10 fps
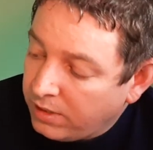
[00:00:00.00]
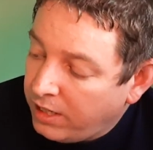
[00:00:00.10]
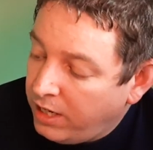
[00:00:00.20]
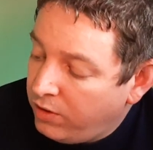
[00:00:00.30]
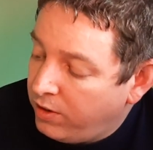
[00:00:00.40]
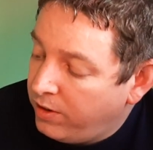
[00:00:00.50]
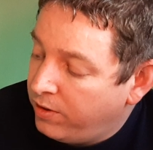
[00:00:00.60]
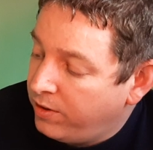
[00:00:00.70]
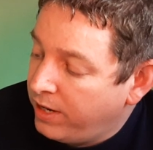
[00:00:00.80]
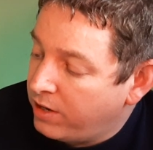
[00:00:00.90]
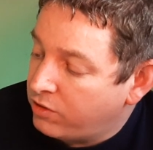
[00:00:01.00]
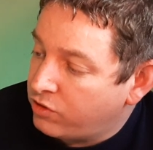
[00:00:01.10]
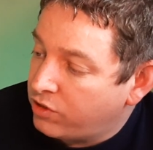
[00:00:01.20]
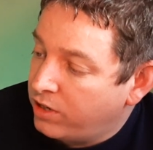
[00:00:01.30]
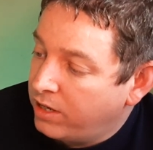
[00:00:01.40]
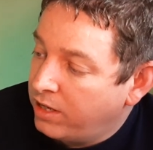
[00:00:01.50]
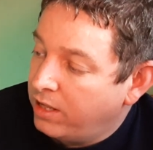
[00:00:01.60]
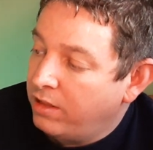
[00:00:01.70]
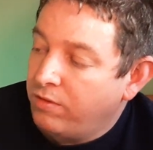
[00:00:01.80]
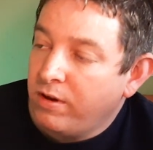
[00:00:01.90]
He Who Dares.
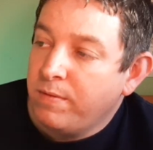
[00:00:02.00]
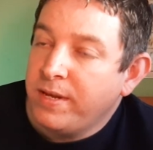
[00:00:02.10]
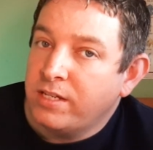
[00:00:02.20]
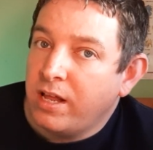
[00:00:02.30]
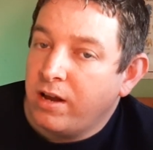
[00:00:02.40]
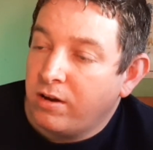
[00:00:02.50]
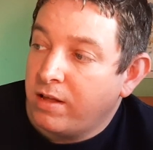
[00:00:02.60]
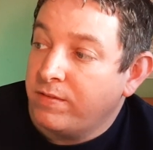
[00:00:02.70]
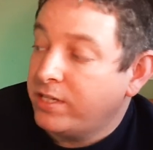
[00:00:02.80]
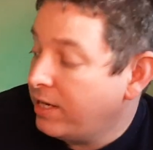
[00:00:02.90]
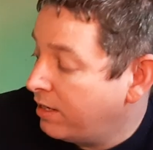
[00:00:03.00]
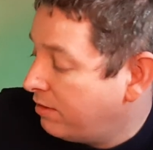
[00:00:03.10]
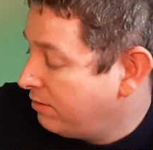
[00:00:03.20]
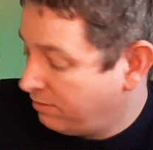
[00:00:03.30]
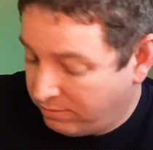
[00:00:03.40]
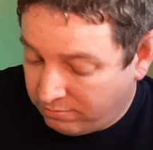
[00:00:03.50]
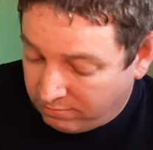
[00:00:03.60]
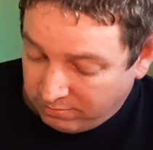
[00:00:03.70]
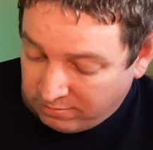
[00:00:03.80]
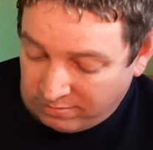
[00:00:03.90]
The Raid Meets Die Hard. Haven't seen it.
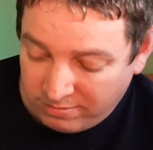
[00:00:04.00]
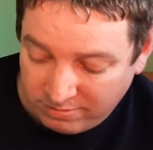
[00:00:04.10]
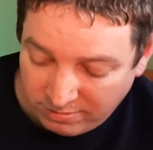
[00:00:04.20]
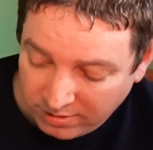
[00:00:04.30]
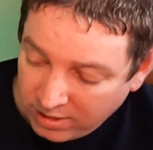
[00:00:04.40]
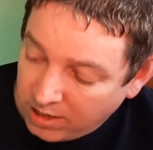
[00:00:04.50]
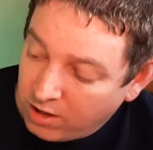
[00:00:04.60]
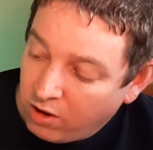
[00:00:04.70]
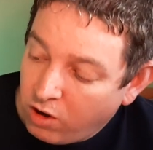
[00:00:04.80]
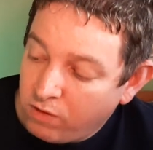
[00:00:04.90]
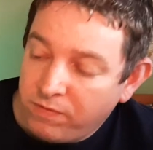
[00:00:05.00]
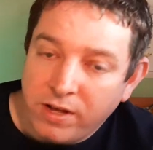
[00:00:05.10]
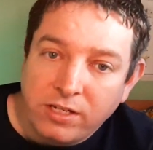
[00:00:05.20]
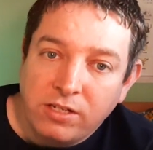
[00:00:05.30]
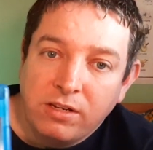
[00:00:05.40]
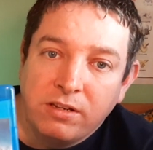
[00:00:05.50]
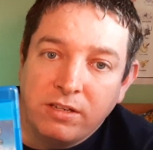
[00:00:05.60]
Hot Fuzz.